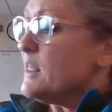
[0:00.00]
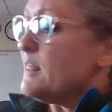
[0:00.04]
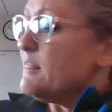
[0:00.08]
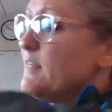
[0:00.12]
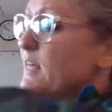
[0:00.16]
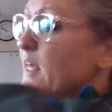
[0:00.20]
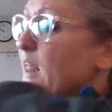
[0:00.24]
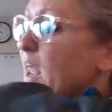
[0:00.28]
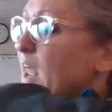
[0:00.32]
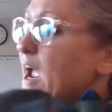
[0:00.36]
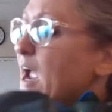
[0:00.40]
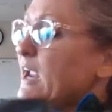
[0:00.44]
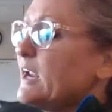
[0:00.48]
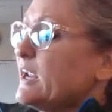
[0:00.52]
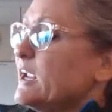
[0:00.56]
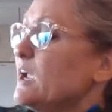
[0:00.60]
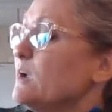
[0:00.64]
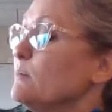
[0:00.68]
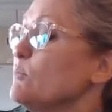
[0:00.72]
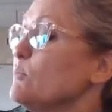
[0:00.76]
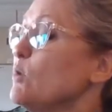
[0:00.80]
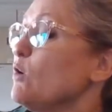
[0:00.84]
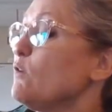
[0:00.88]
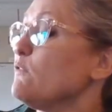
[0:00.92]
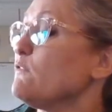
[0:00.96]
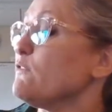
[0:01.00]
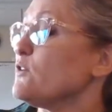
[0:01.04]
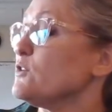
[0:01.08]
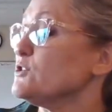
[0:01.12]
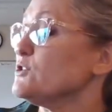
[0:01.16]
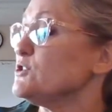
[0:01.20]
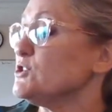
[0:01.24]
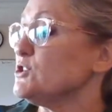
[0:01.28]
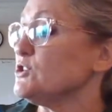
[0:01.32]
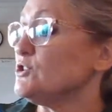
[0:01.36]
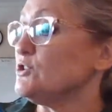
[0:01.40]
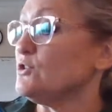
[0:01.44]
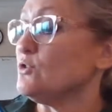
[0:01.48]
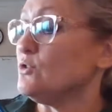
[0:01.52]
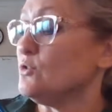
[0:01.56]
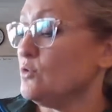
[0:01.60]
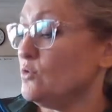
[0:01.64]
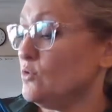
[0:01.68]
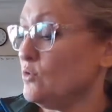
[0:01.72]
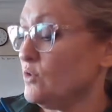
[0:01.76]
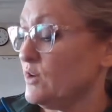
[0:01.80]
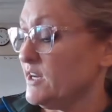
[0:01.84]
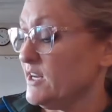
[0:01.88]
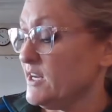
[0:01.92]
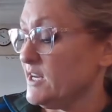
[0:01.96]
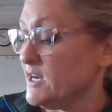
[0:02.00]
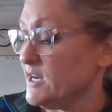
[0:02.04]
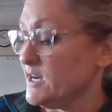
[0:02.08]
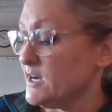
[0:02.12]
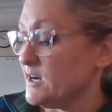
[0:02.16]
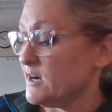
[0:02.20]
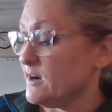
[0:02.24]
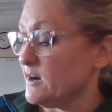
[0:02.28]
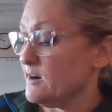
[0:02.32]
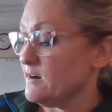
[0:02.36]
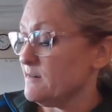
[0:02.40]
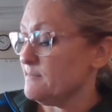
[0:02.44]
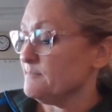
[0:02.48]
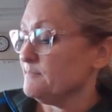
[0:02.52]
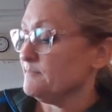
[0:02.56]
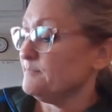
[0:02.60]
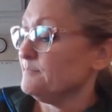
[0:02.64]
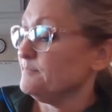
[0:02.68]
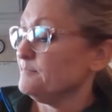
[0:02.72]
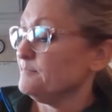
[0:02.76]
Then I come over to here